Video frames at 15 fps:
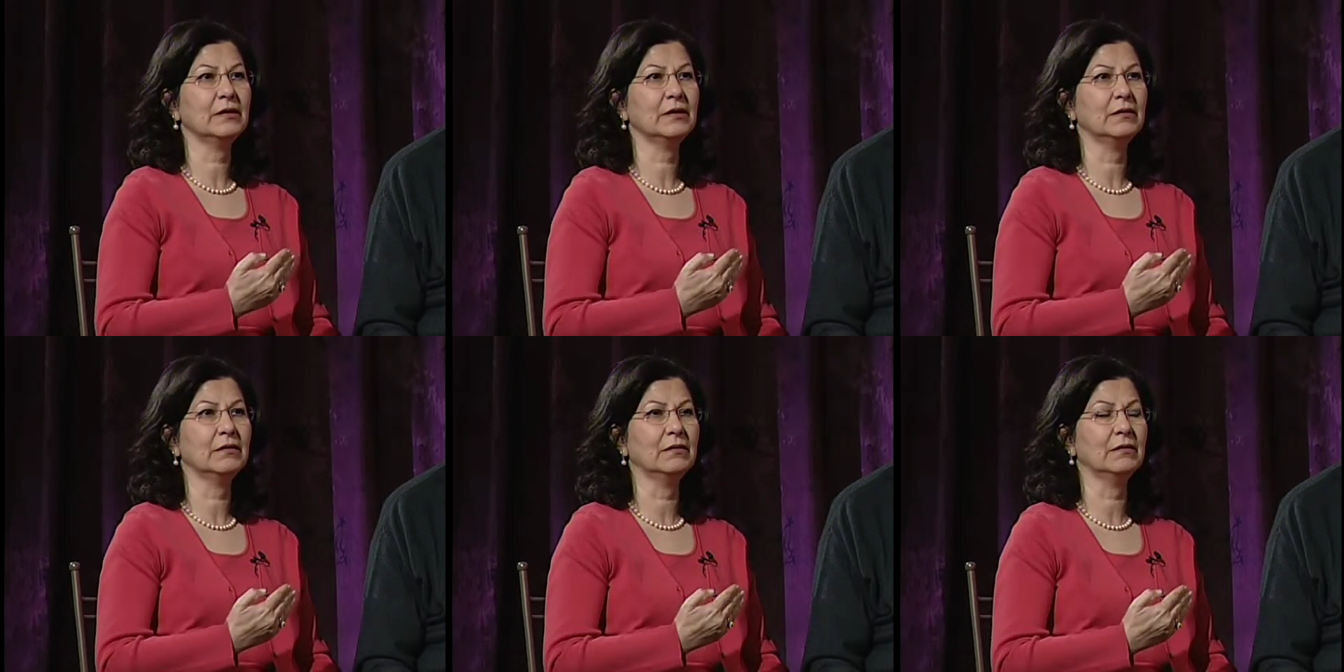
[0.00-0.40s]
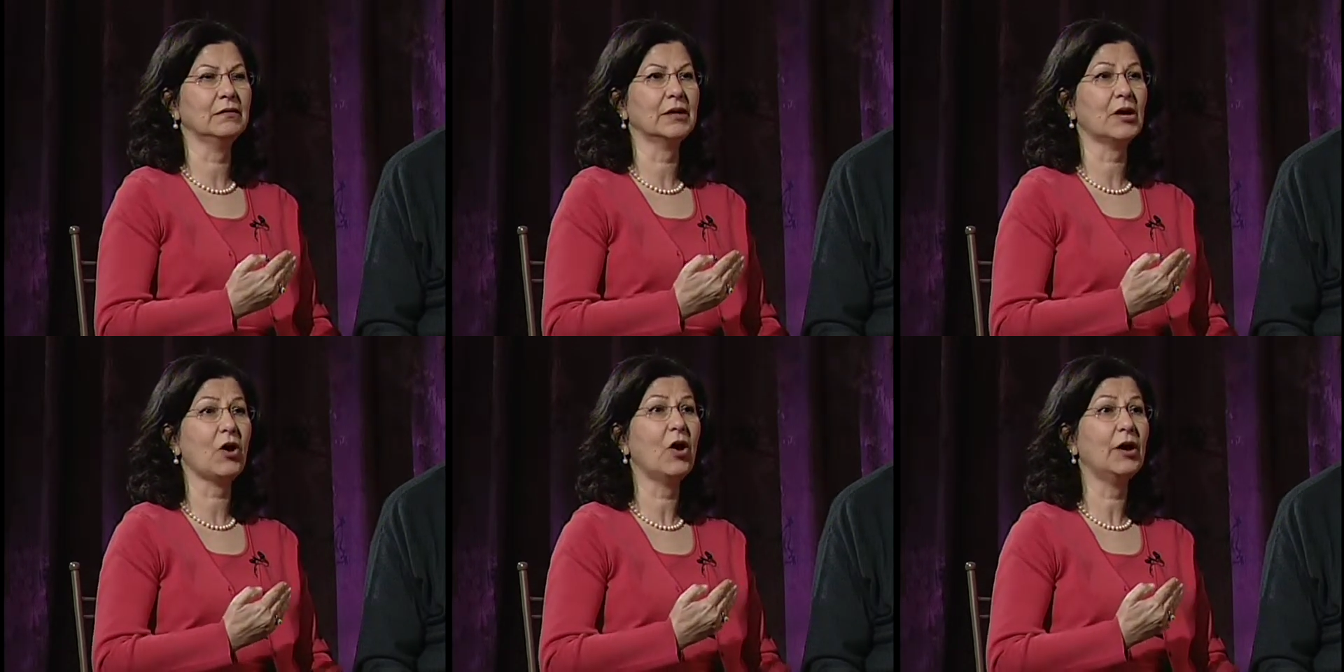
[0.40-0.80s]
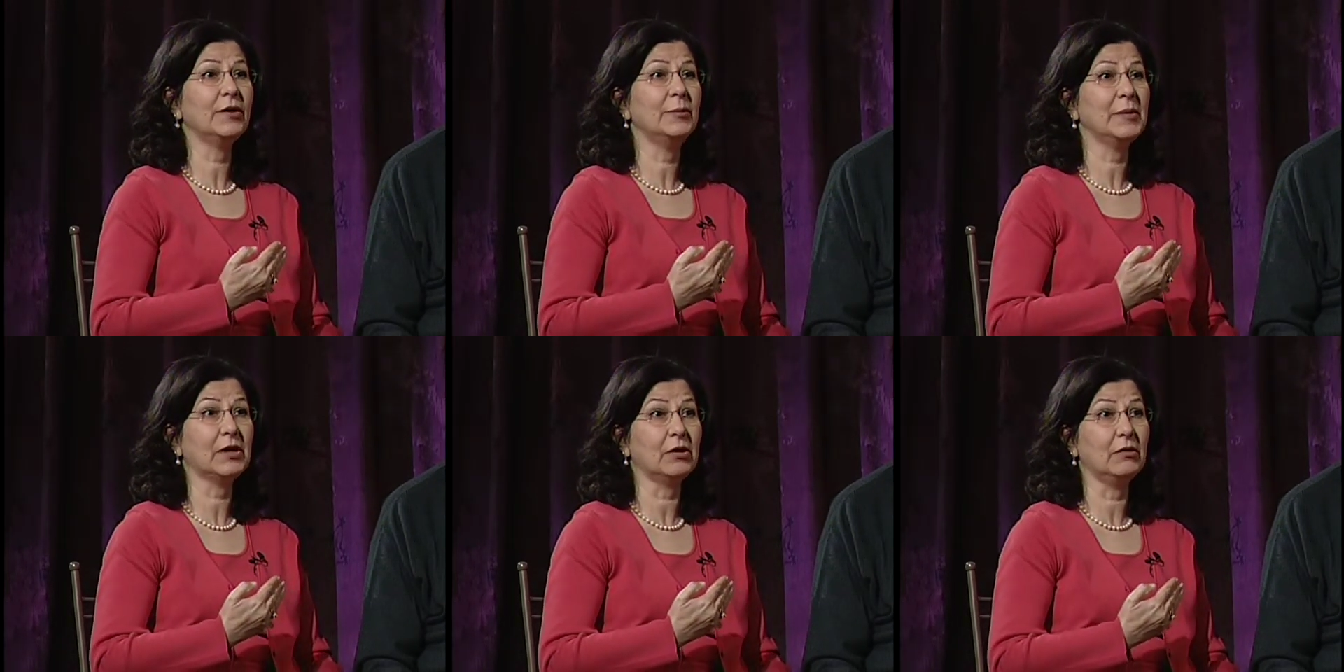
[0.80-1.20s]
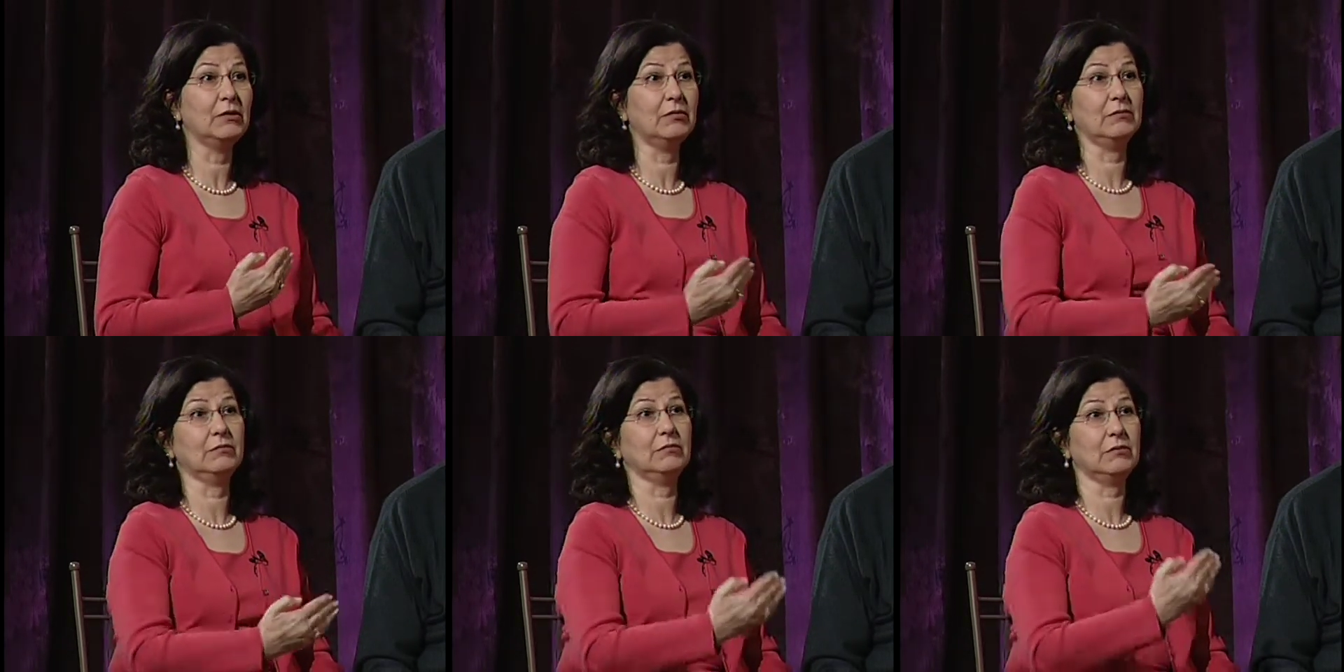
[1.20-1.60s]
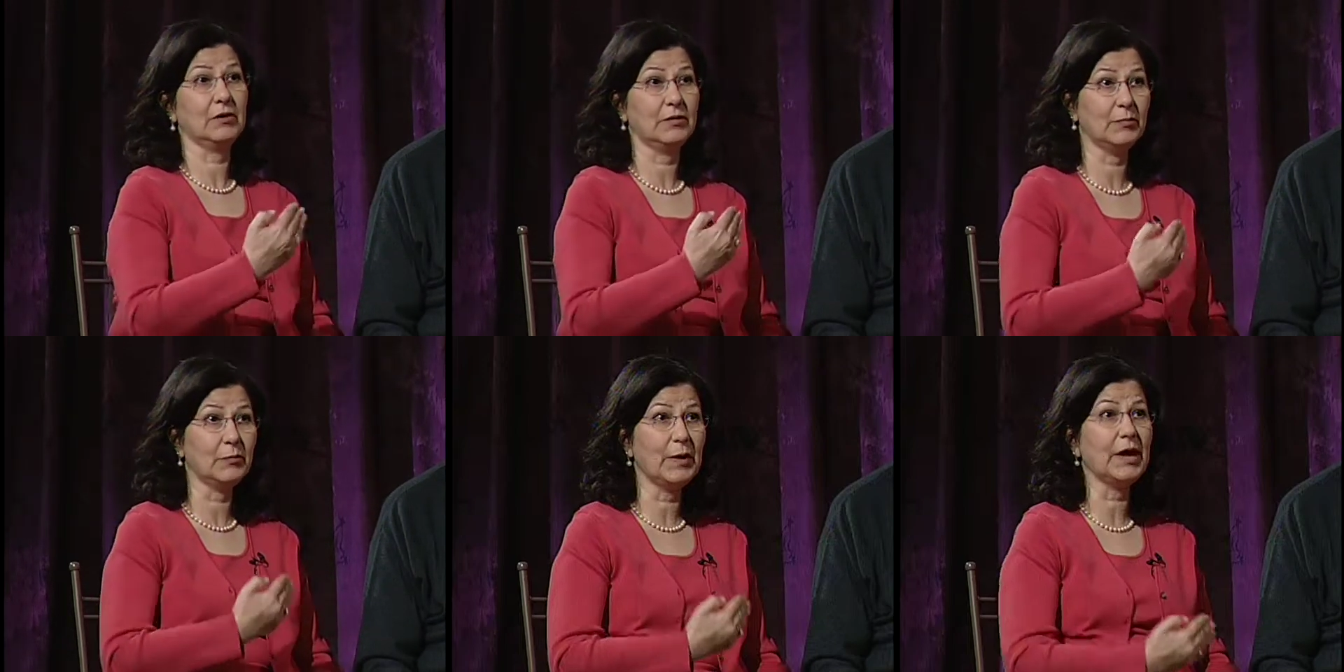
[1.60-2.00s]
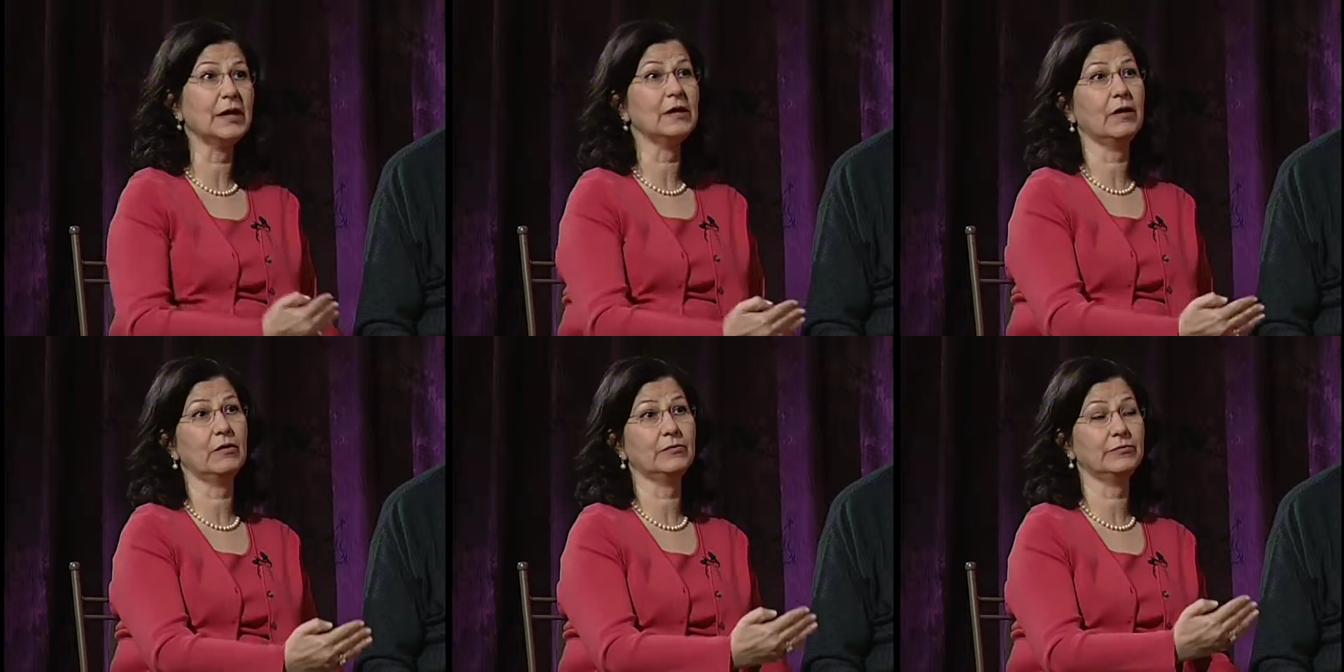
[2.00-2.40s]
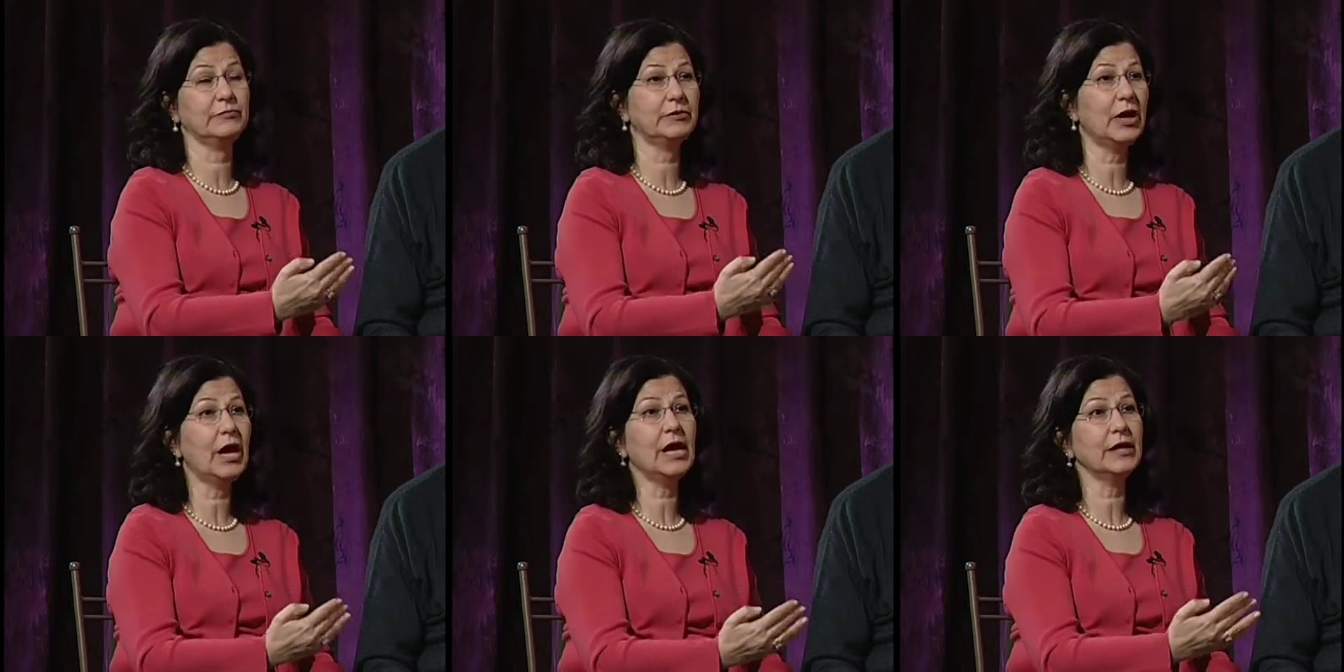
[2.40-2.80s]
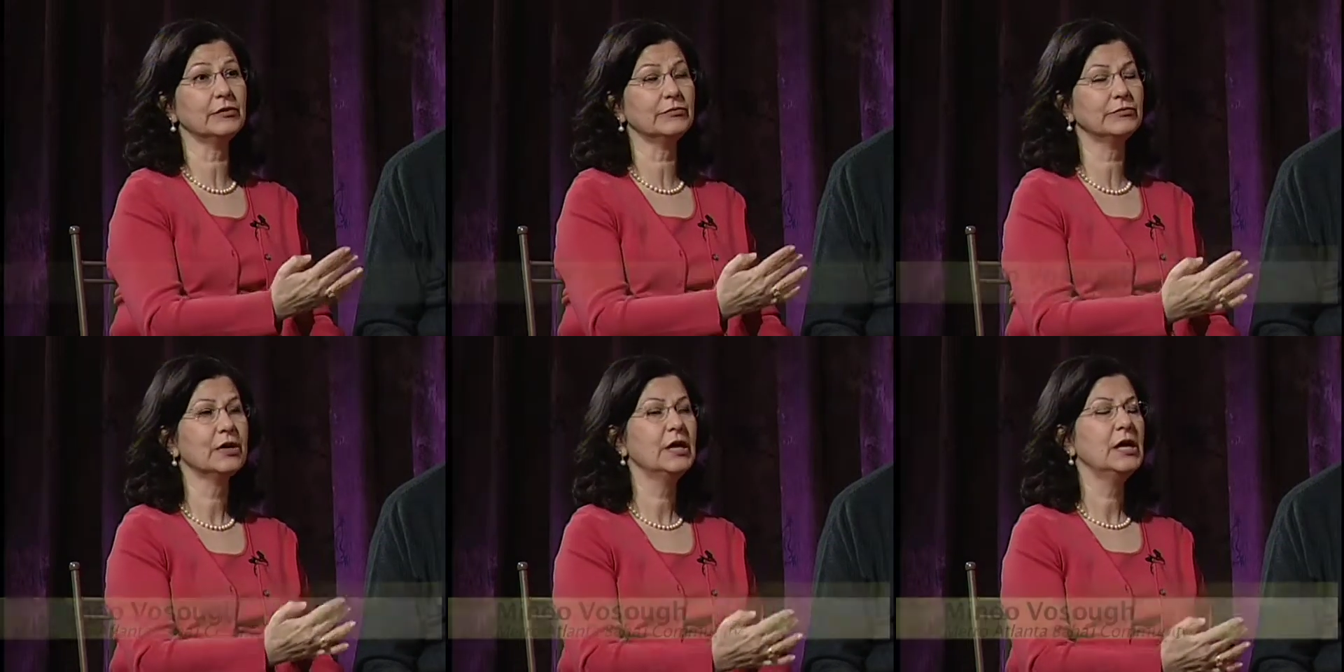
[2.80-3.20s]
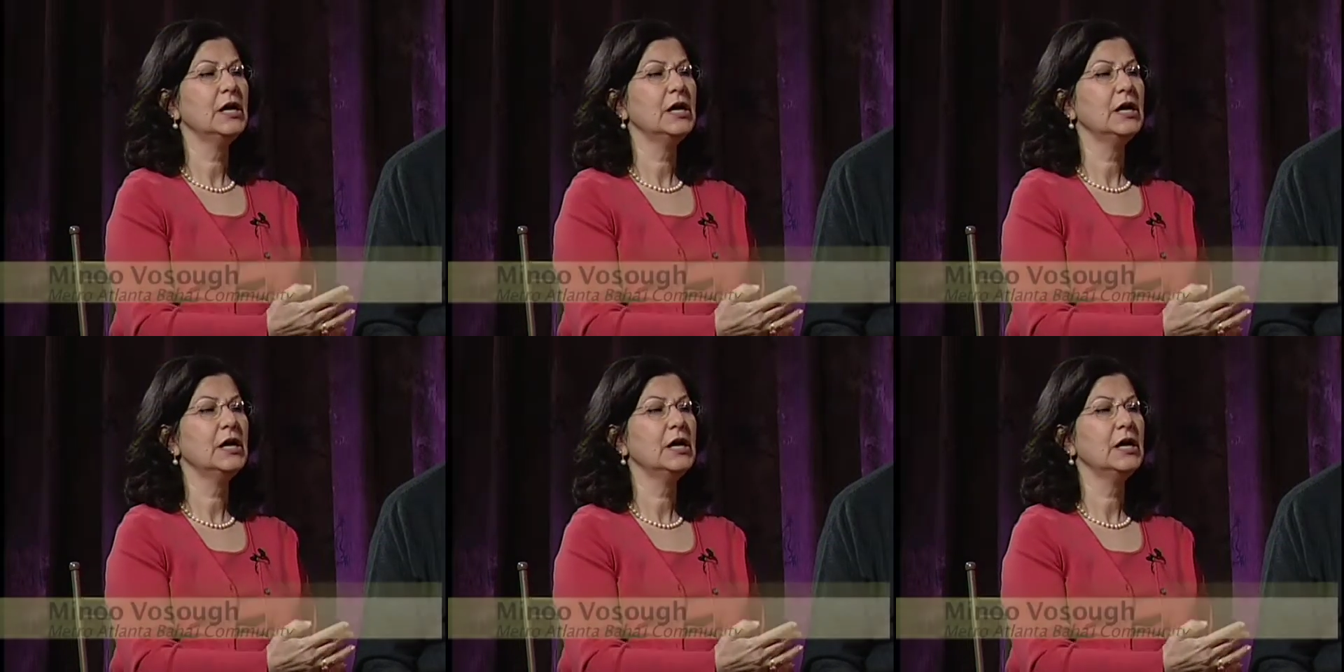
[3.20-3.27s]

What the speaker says: economical way of life.